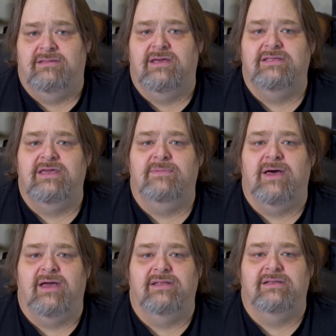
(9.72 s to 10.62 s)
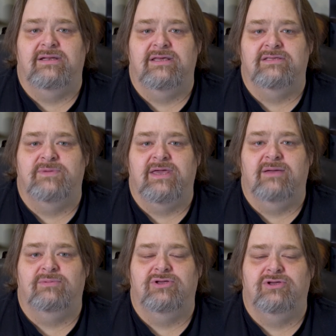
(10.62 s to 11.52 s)
The idea behind it is being
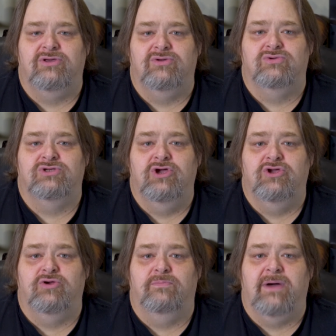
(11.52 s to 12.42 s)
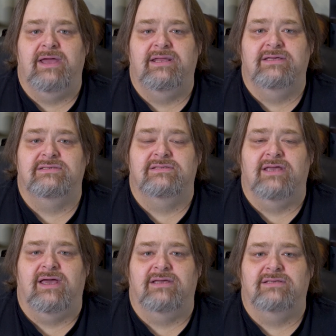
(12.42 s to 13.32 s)
able to use your binding
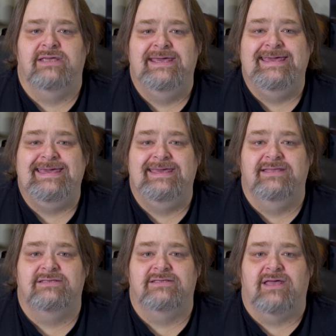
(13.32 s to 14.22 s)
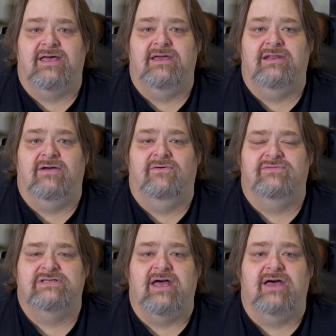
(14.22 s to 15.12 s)
syntax inside
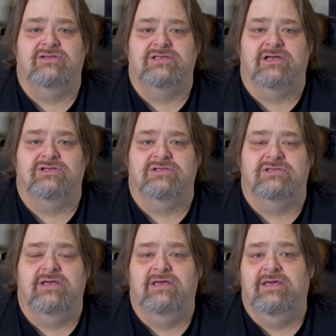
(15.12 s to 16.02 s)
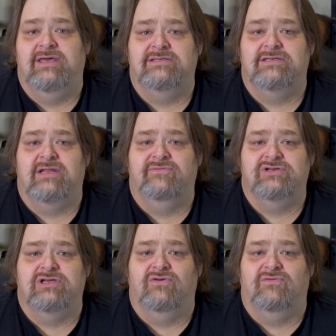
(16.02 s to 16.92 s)
of style sections inside of your
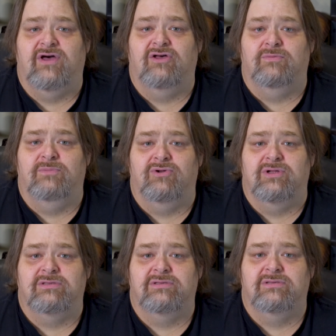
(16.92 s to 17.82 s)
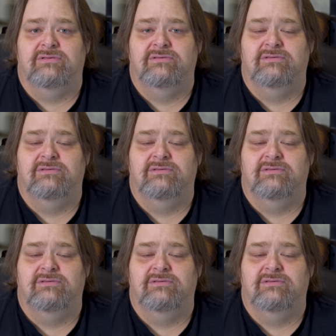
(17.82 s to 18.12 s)
single file components.